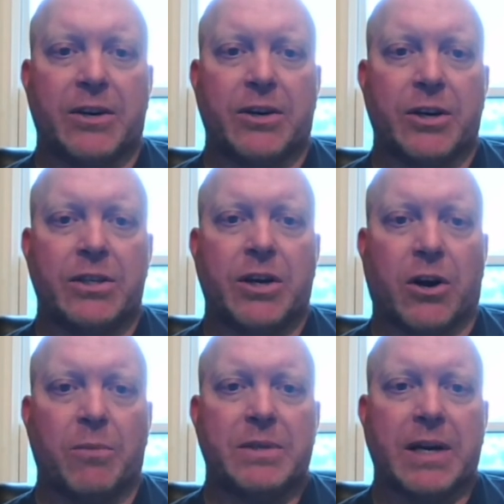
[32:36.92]
what I
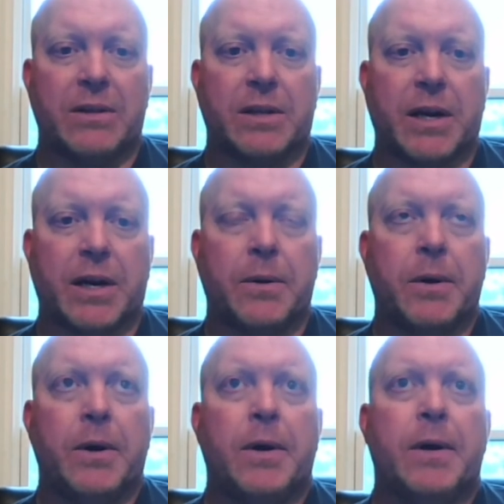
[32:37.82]
considered good
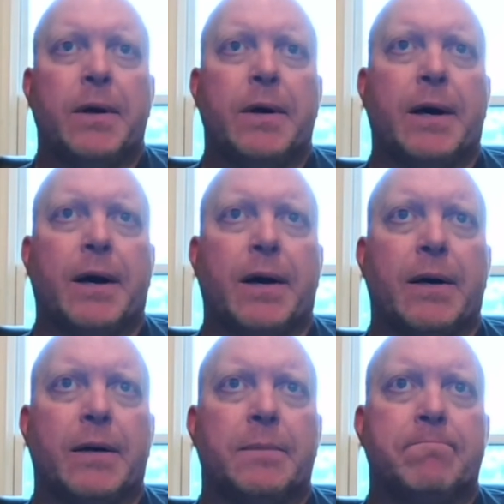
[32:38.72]
tarps out there.
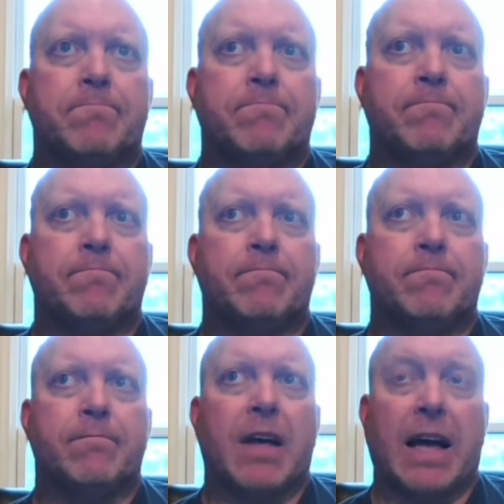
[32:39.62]

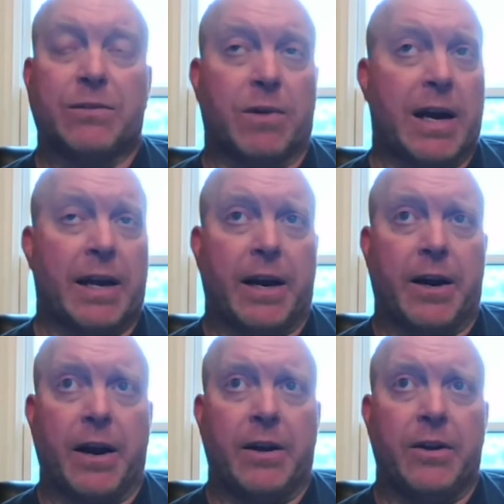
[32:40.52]
Um,
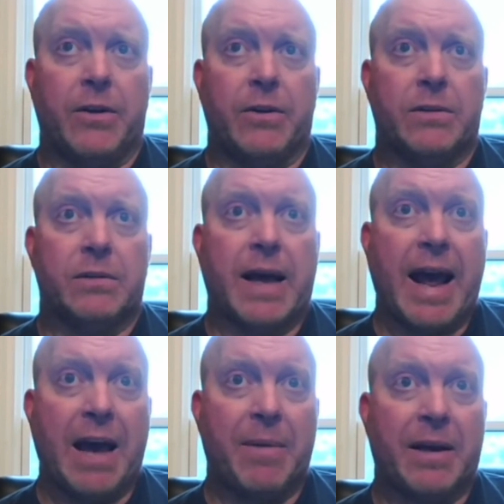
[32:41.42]
that's what I carry
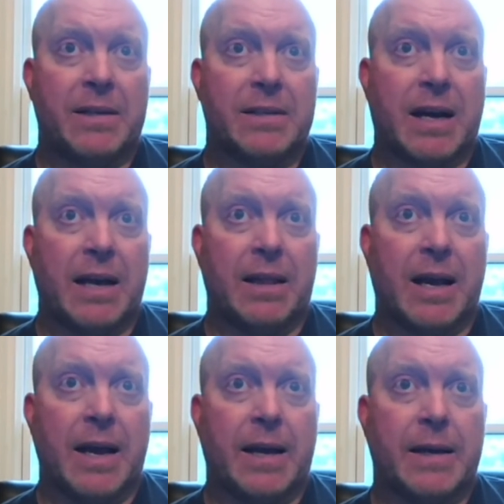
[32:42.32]
and use.
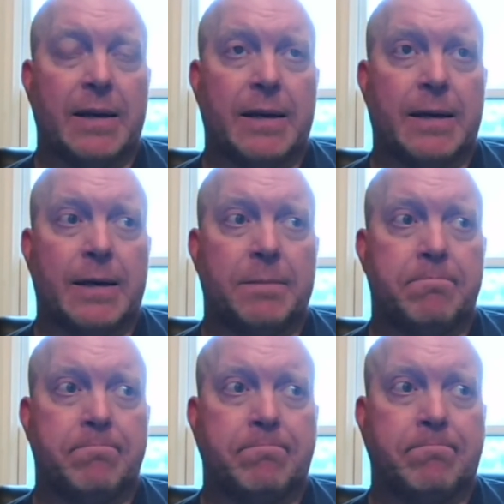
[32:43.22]
Hammocks, I
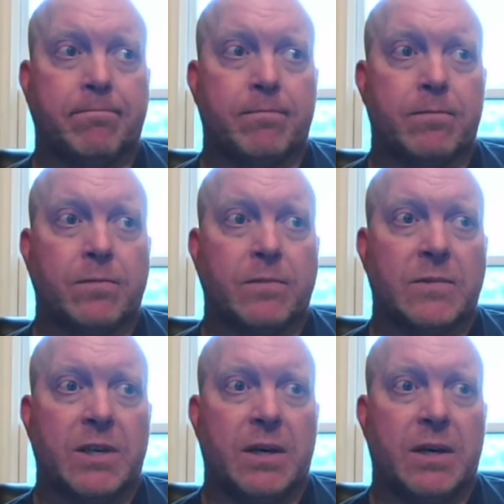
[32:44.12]
like. Um,